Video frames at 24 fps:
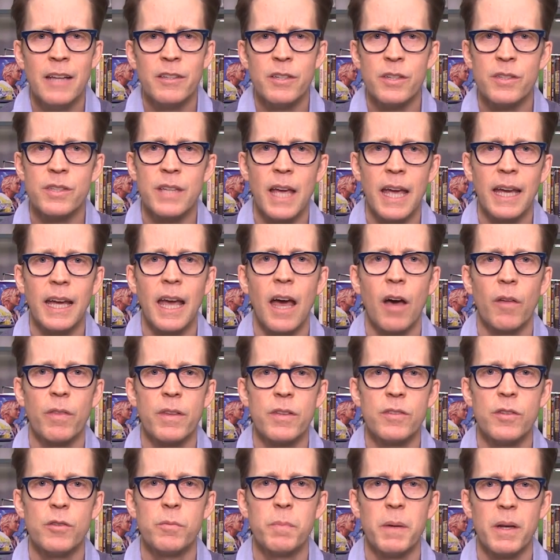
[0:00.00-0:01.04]
just saying how
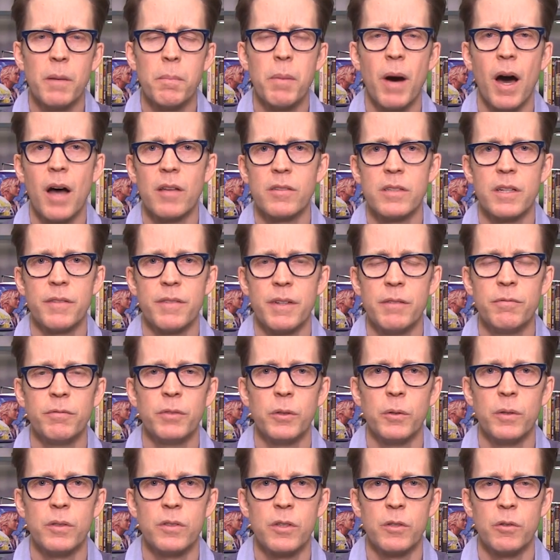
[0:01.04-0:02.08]
this has been a positive
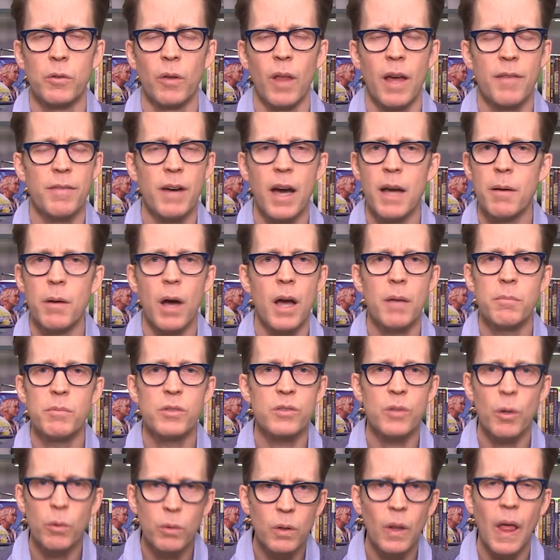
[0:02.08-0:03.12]
influence in your life. I, I'm
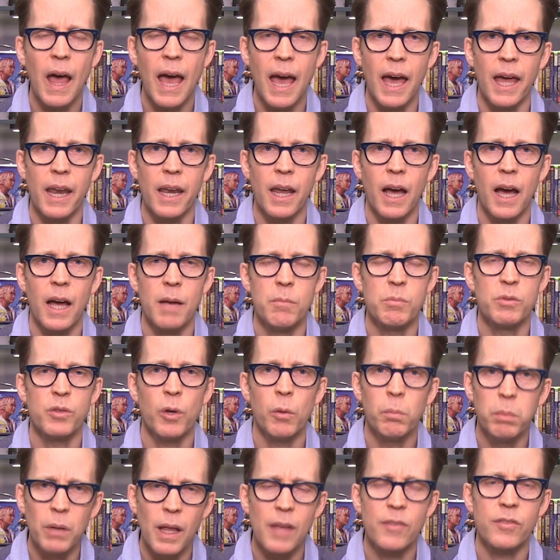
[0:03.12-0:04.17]
so glad. I'm
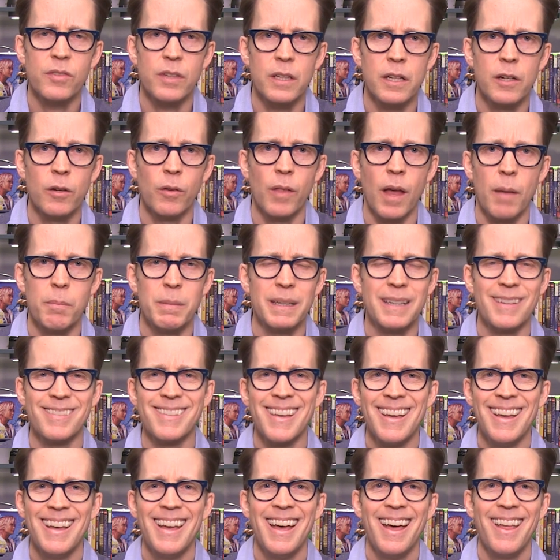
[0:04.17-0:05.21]
so blessed to hear that,
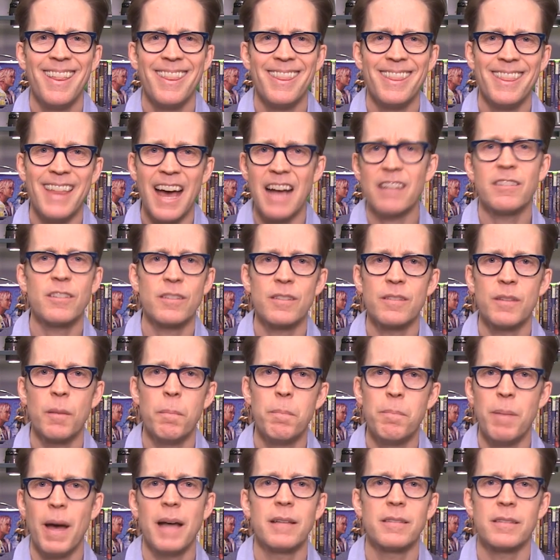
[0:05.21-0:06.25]
because that's the
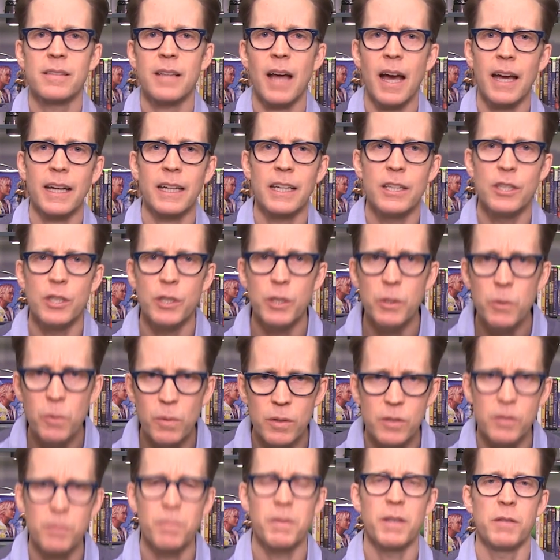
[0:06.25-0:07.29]
best I can
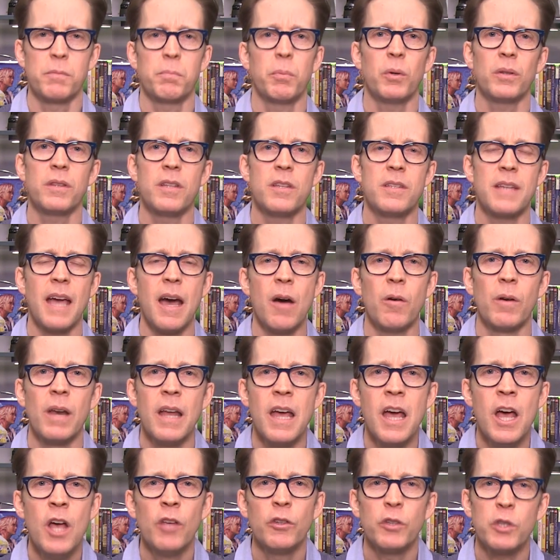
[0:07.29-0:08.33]
do is, is put this out.
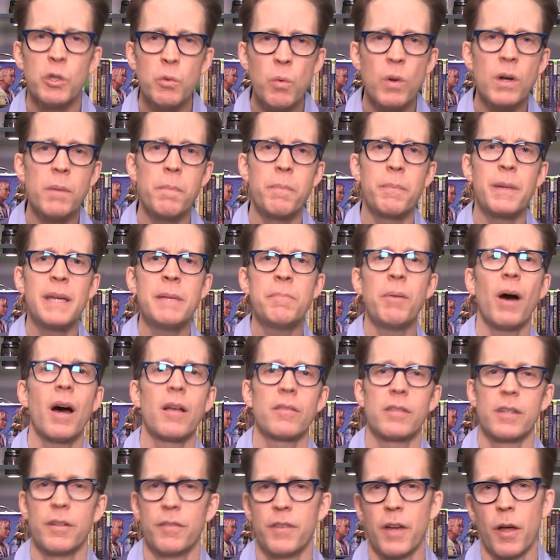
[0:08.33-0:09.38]
So you want to be
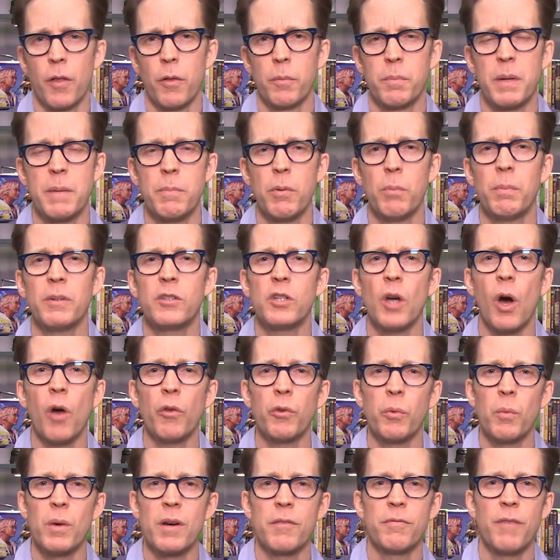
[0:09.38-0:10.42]
positive to other people, but you
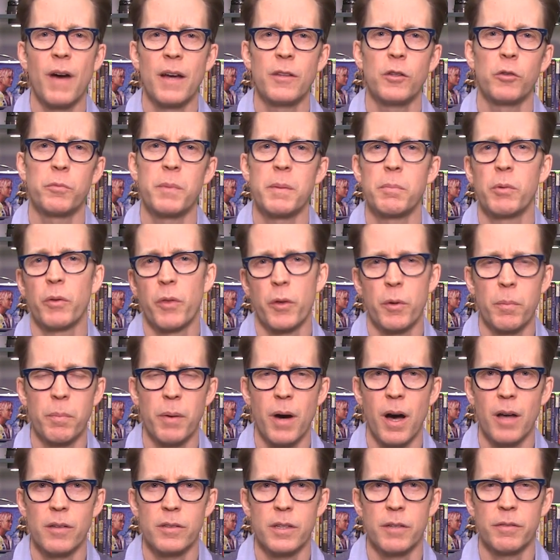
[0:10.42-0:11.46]
also want to find those people that are
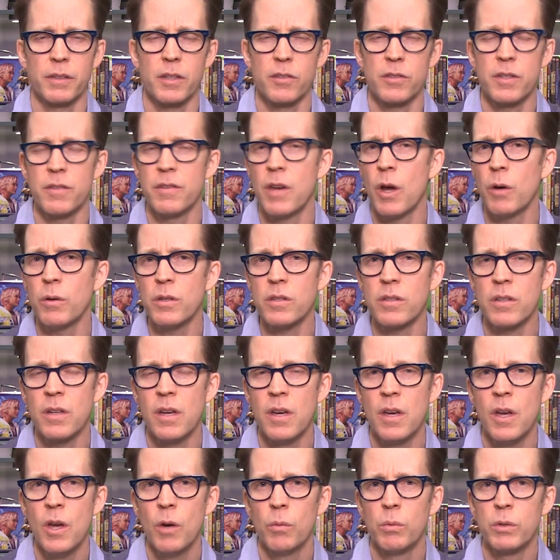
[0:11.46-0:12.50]
positive, because you notice
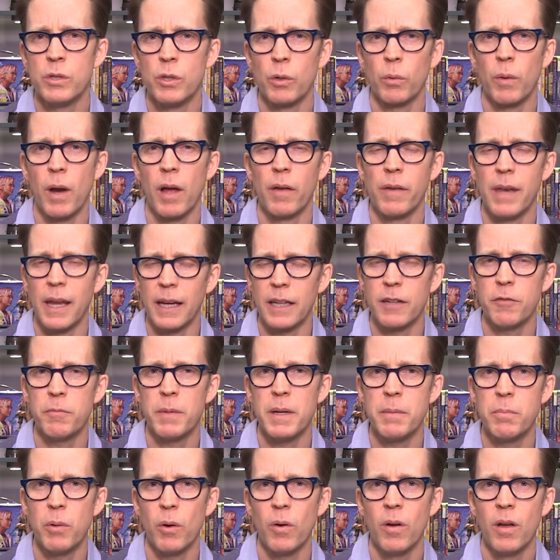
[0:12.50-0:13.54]
when you're around negative
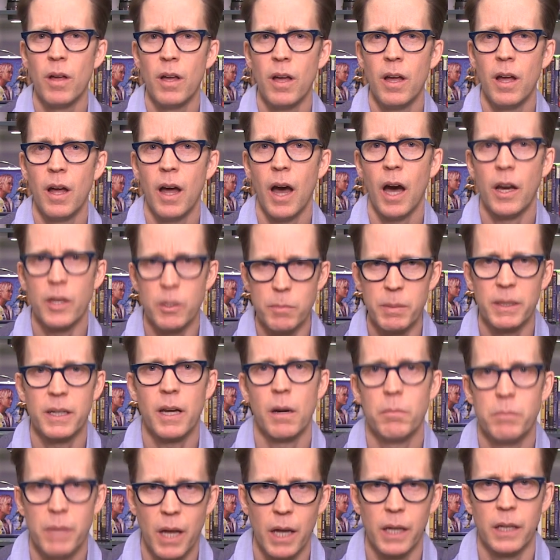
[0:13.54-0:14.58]
people, how you
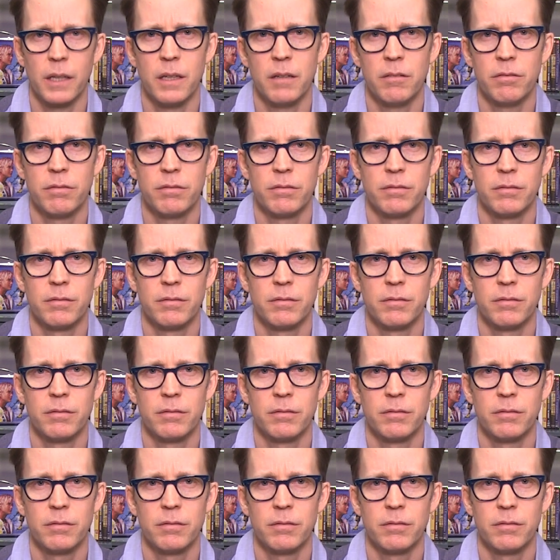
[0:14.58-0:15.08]
become negative.